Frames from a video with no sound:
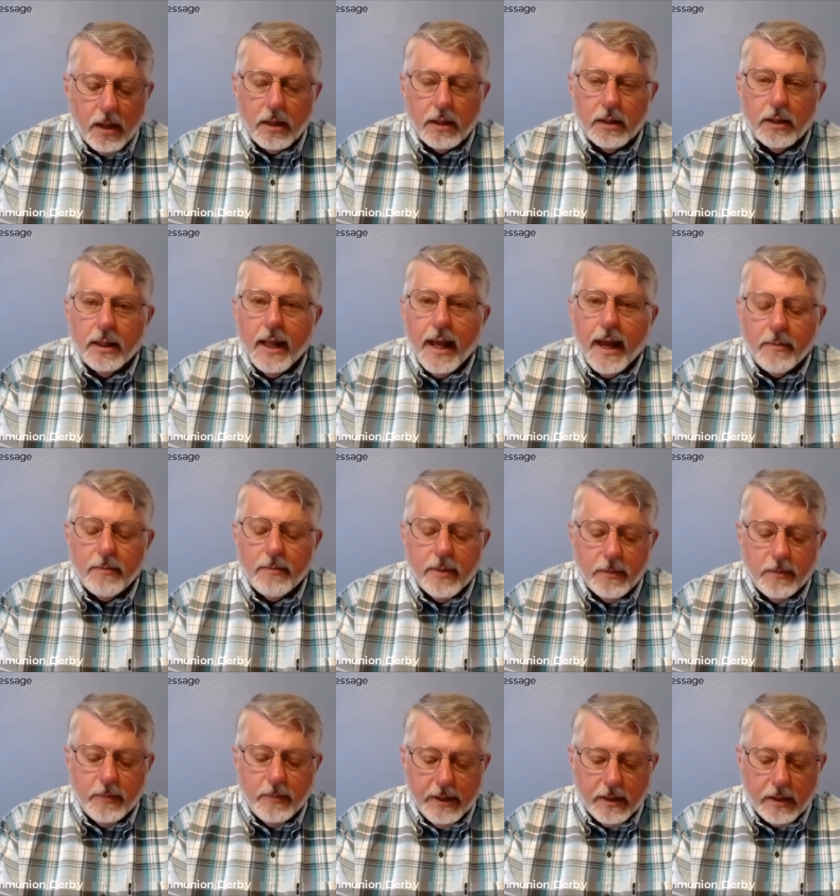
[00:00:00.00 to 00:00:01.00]
Let me
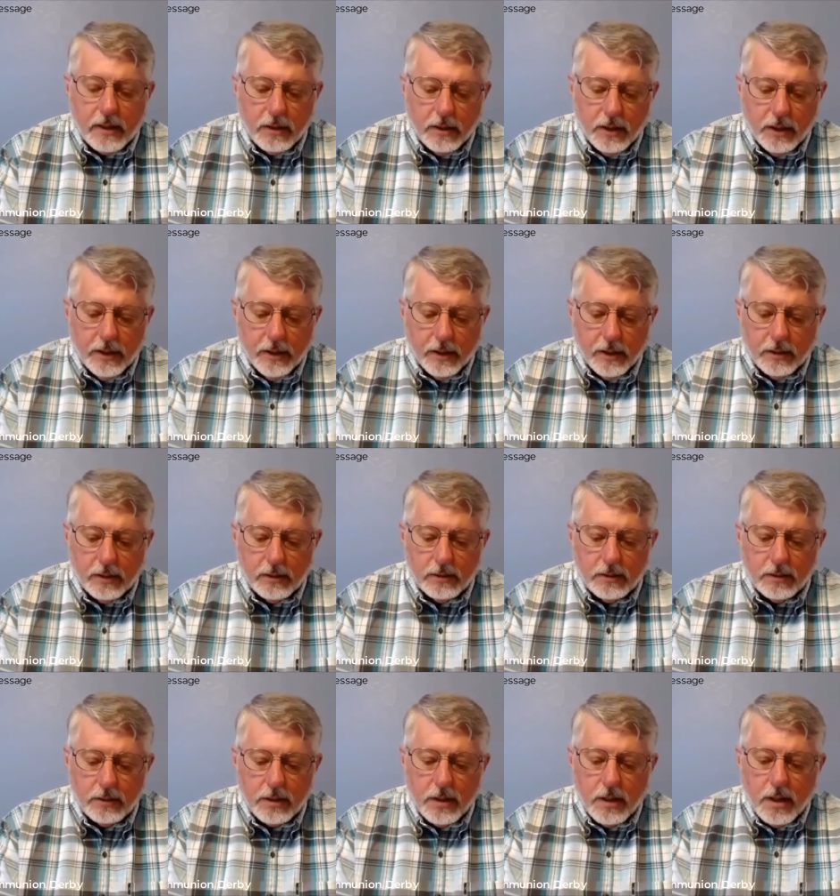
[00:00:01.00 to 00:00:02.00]
be clear.
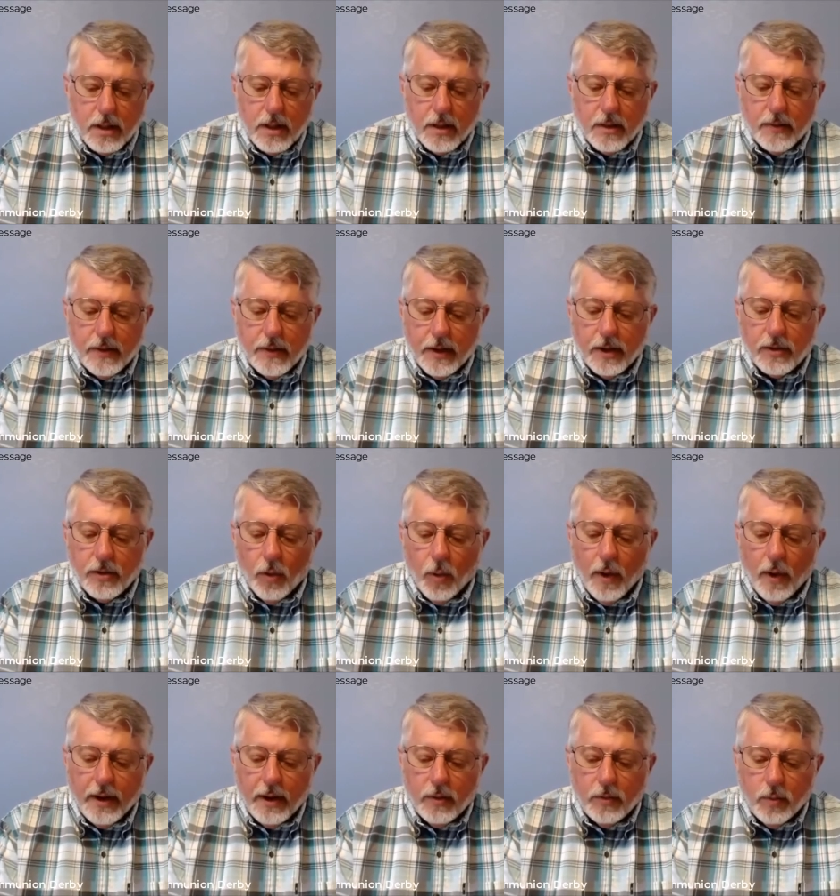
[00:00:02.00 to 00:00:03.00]
The
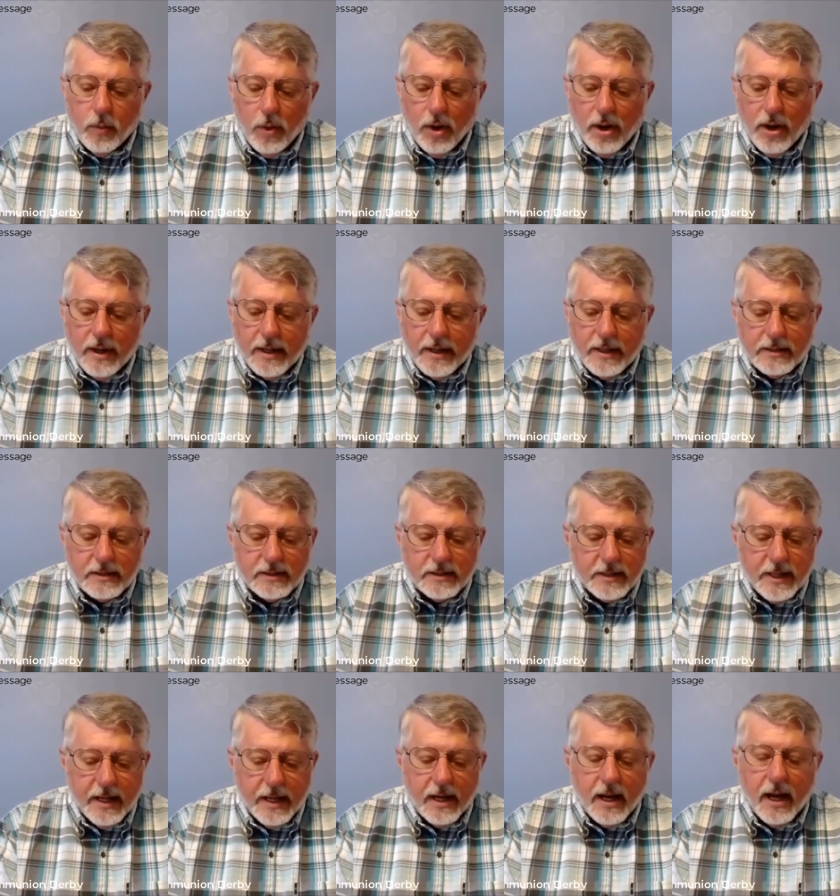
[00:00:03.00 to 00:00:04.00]
Anointed One has
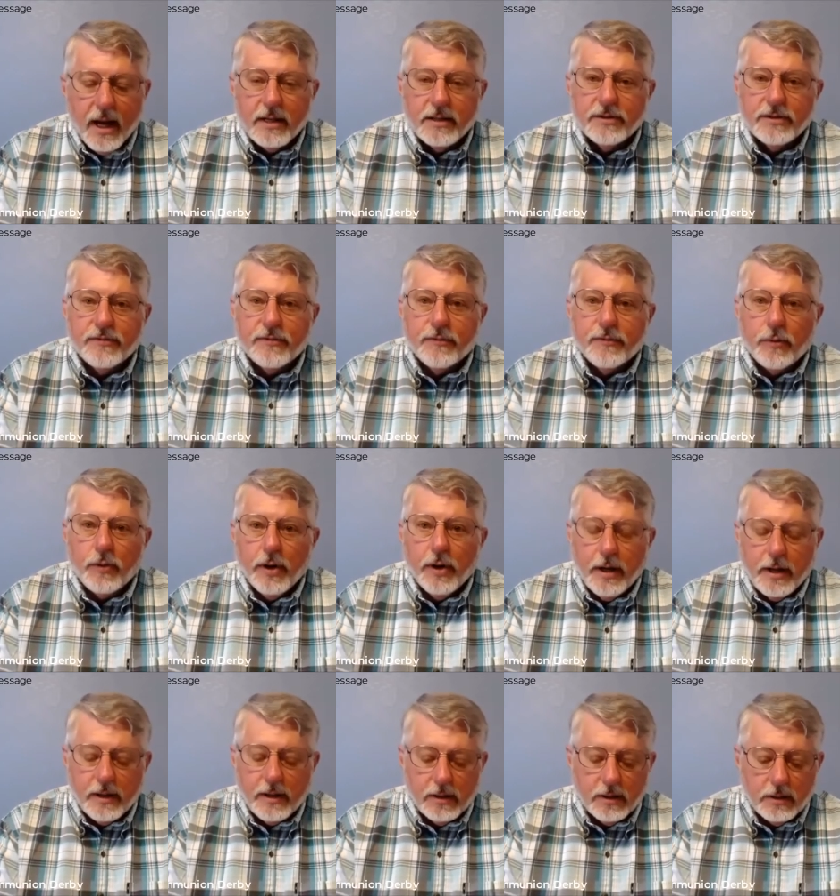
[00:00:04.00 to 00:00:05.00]
set us
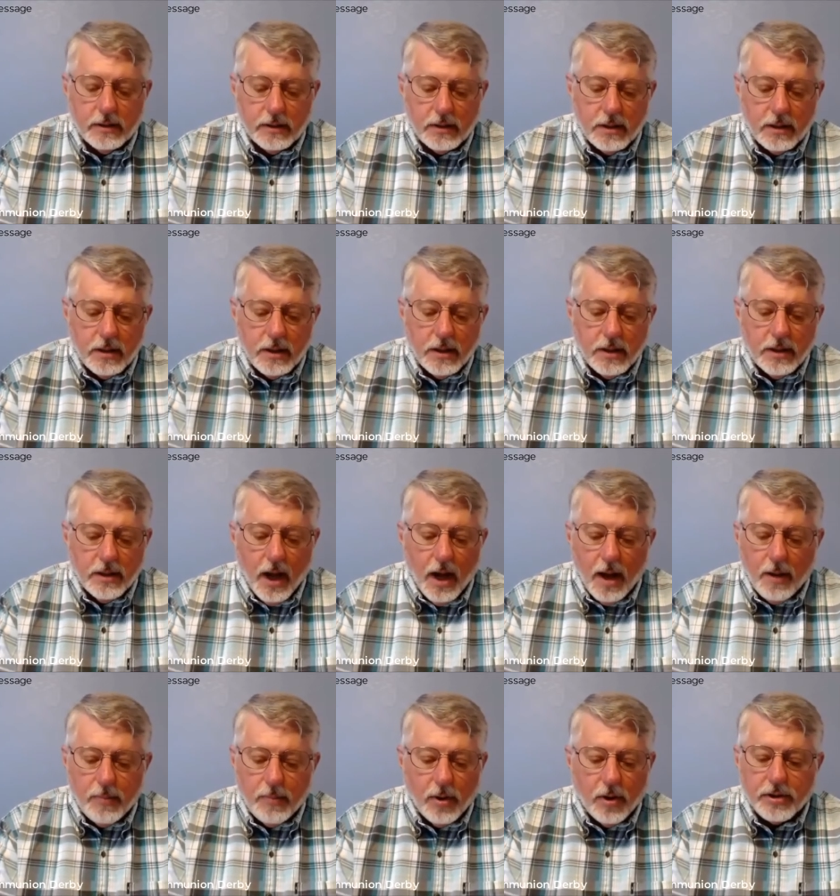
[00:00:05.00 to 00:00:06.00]
free,
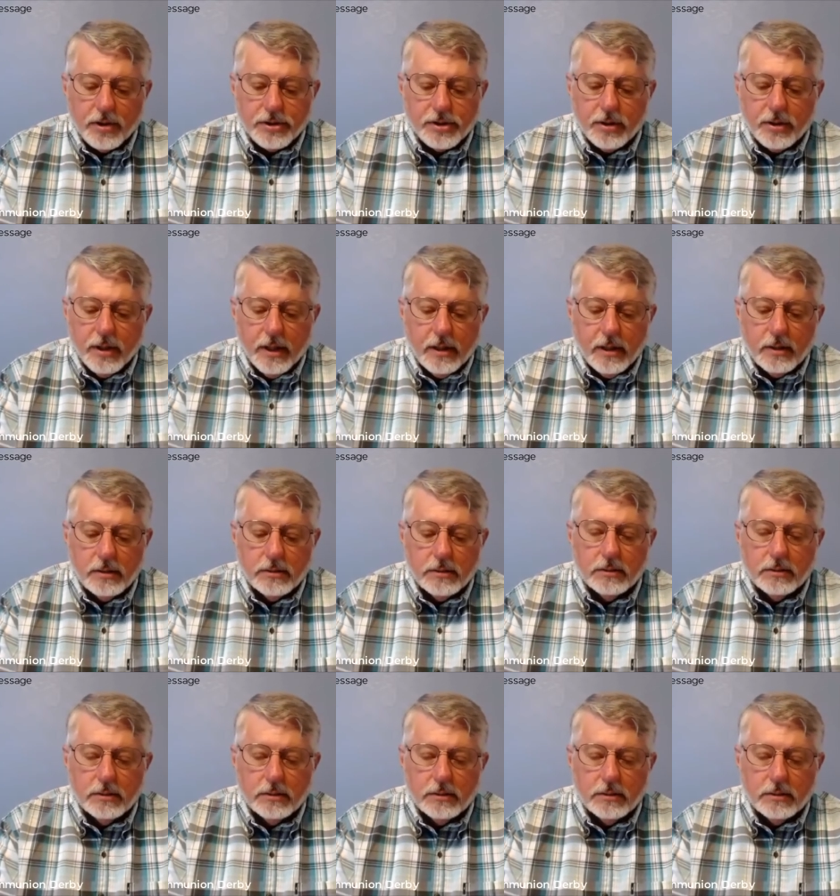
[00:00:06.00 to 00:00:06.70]
not partially,